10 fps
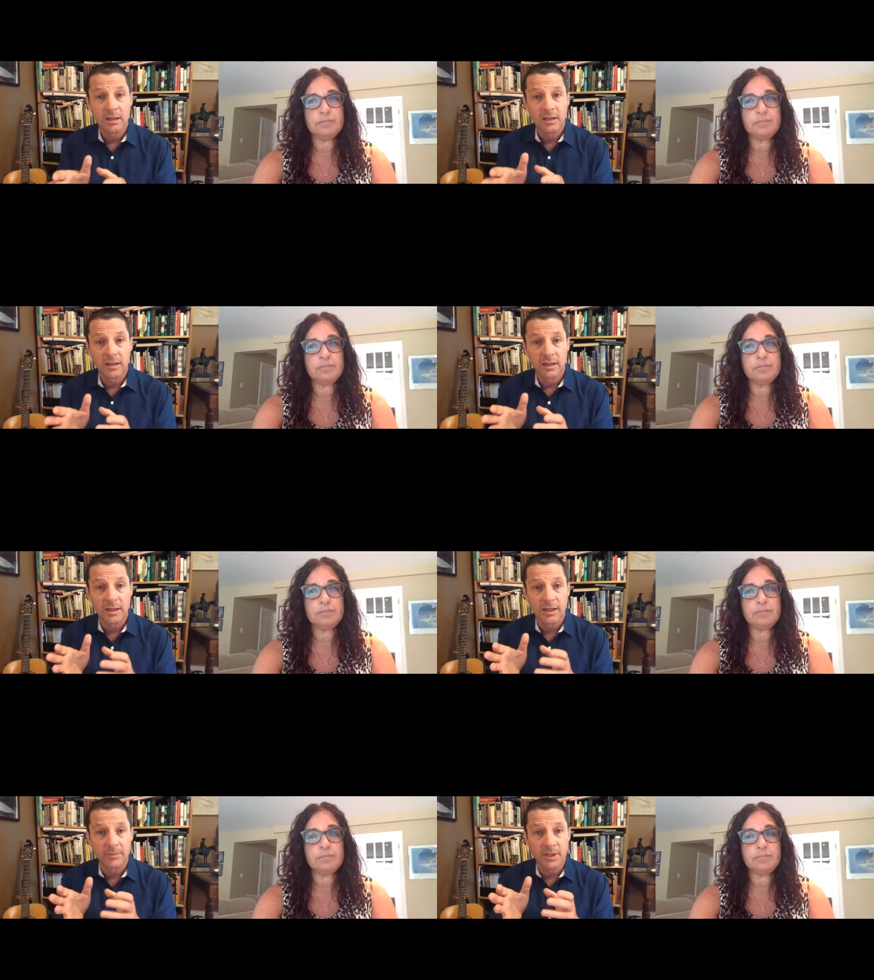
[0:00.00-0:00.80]
Speaker 1: Uh,
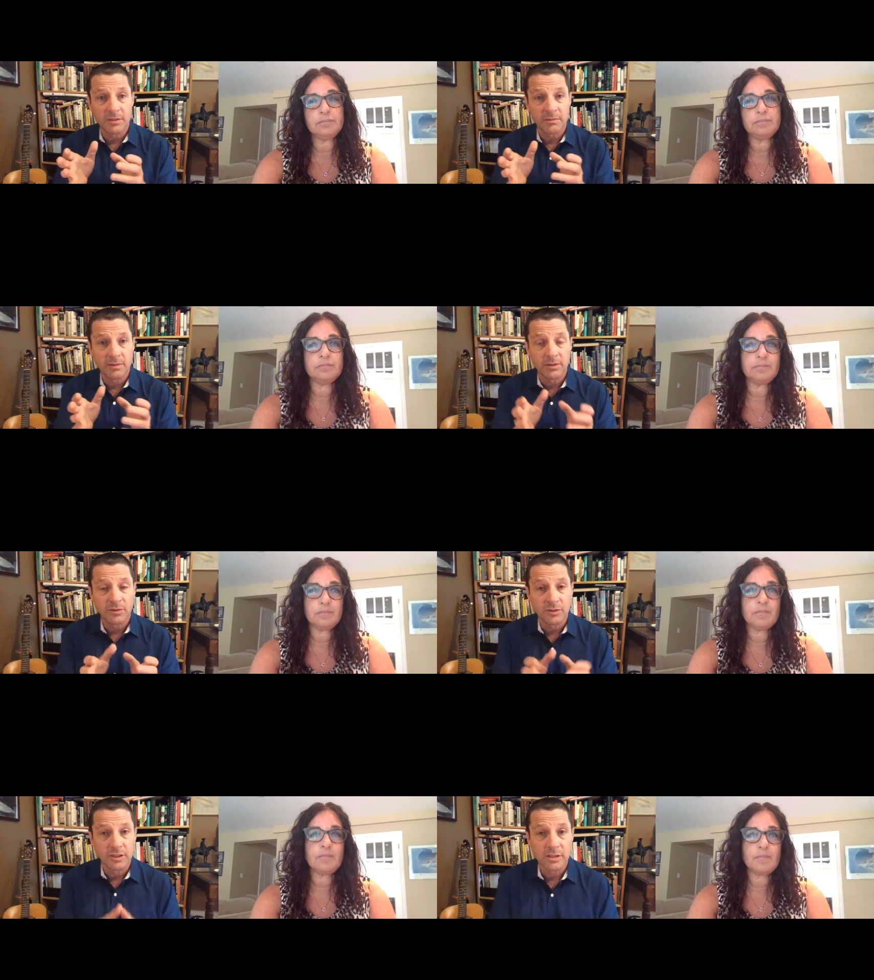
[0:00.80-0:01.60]
I'm going to do
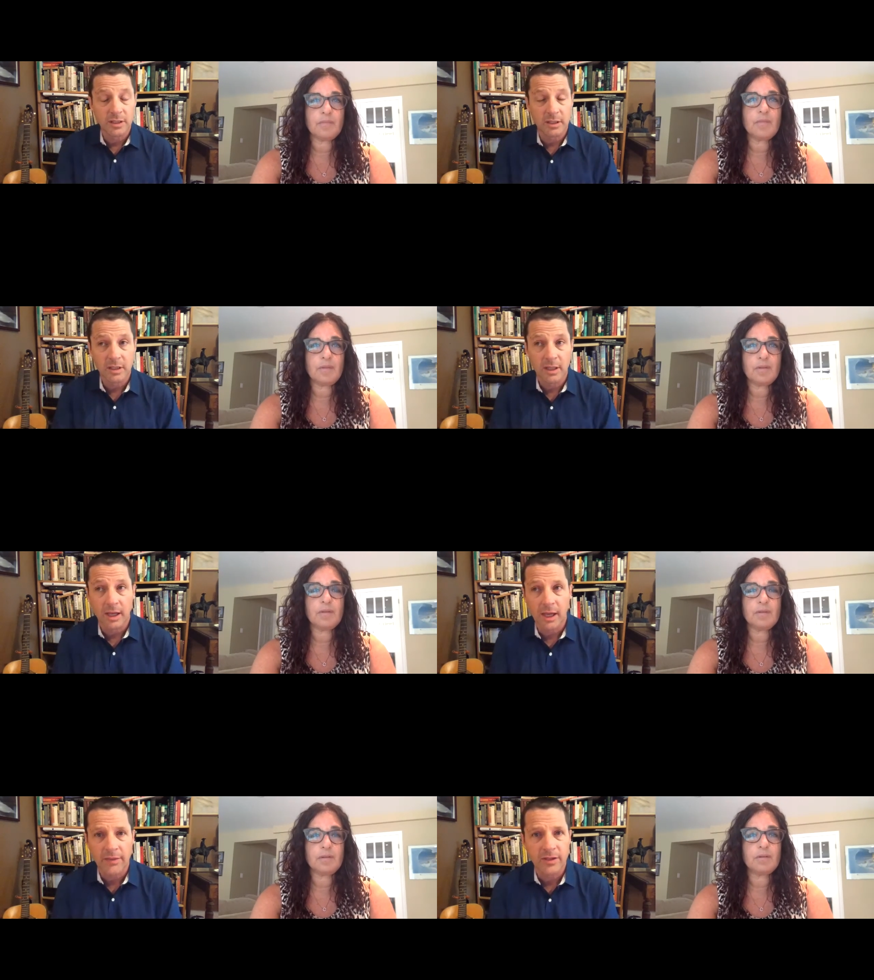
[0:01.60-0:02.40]
this. And
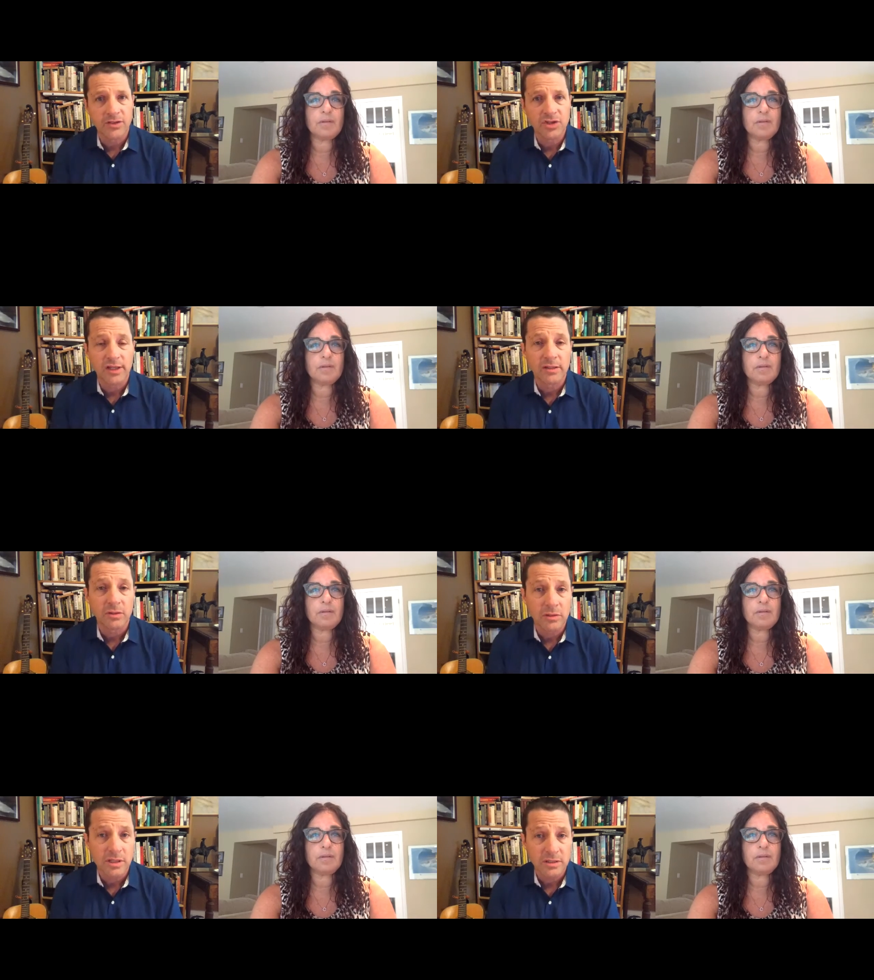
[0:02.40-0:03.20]
I think Chelah
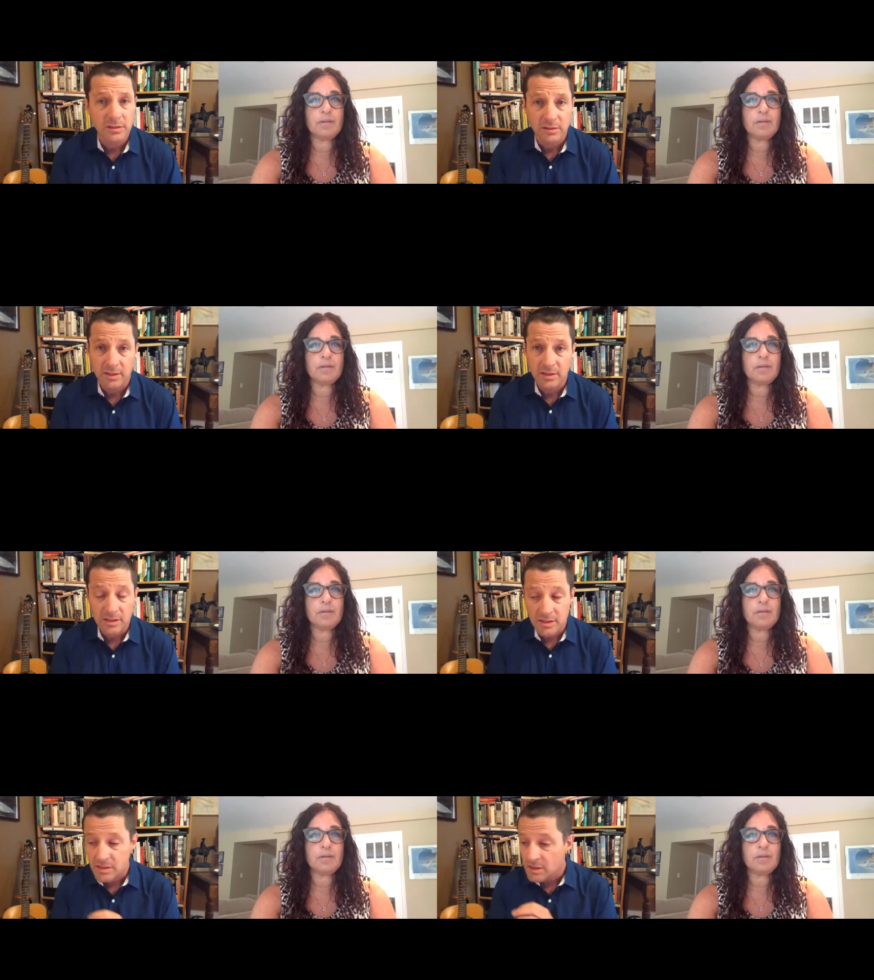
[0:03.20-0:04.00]
Horsdal
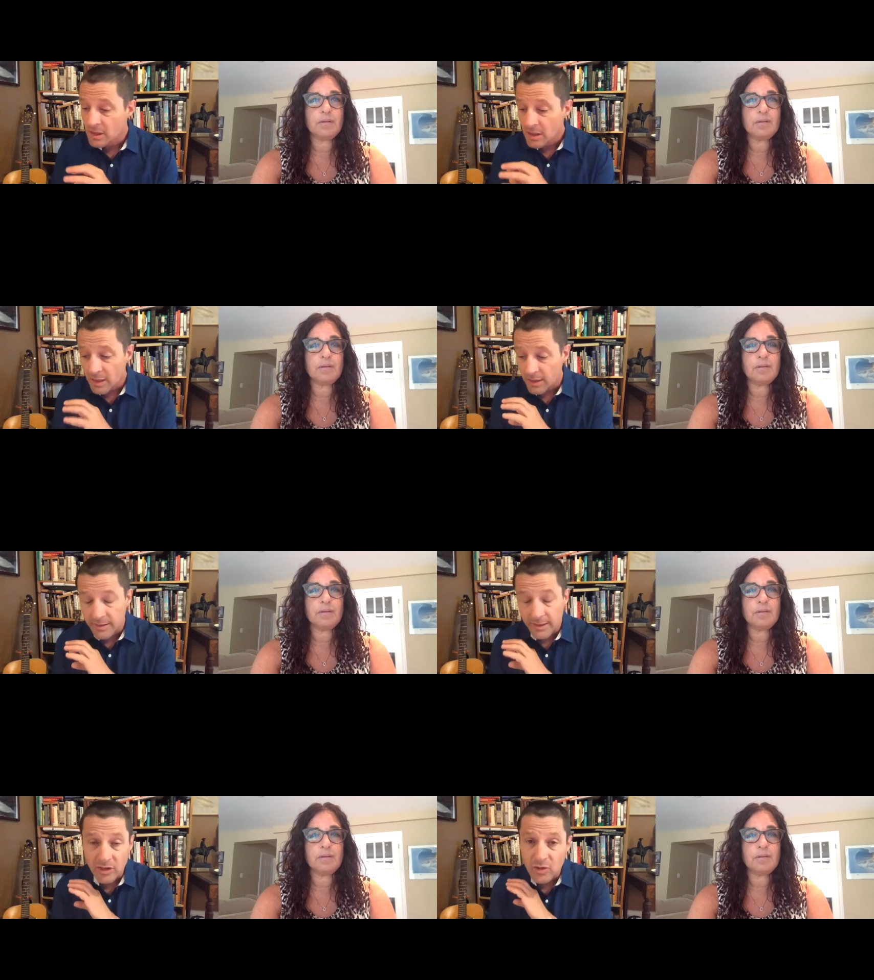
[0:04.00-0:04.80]
does an
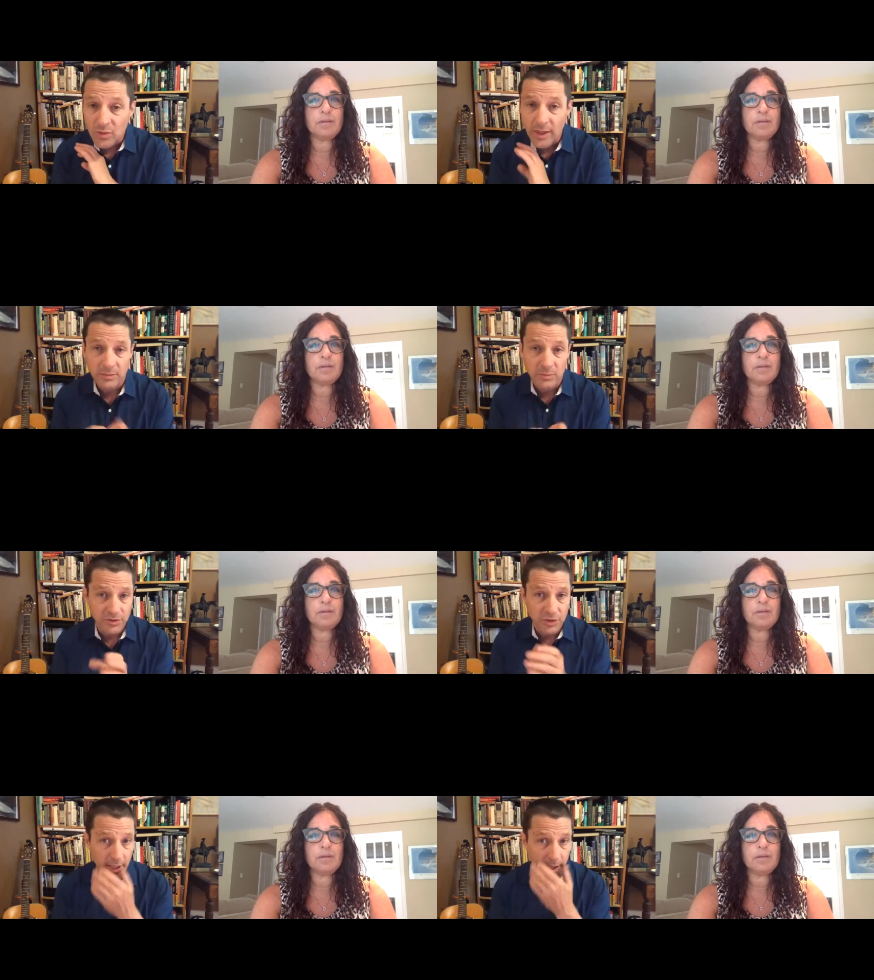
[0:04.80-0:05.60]
incredible
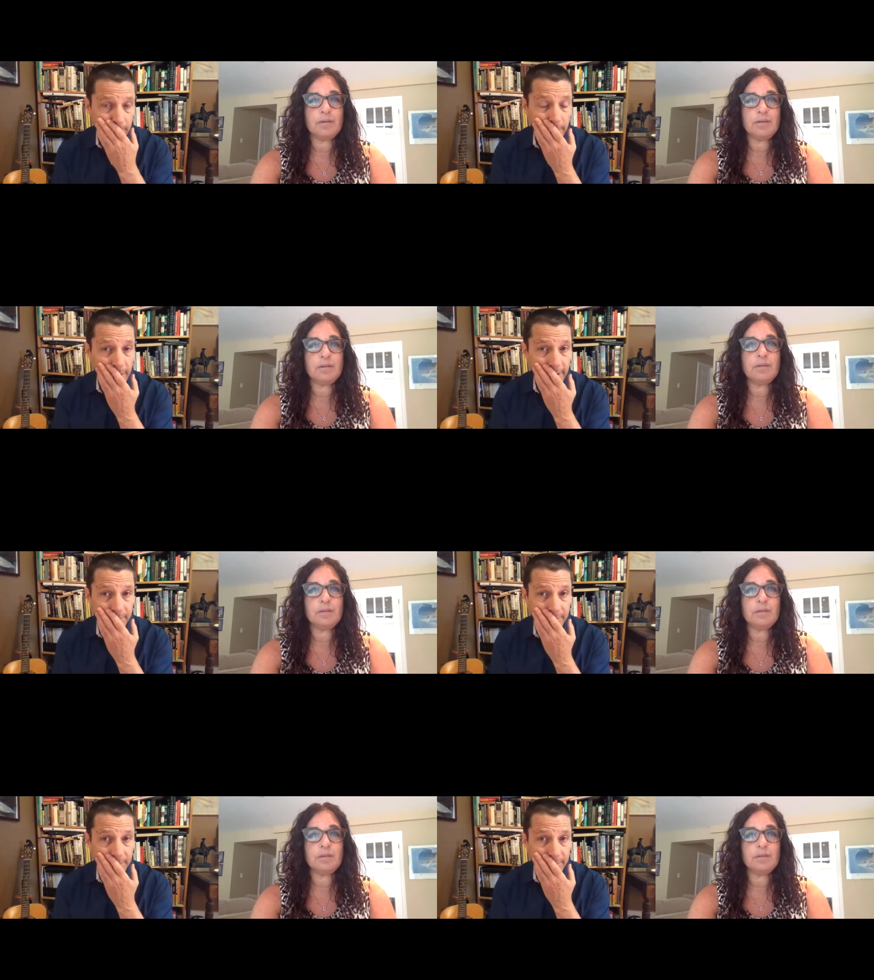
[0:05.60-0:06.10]
job uh,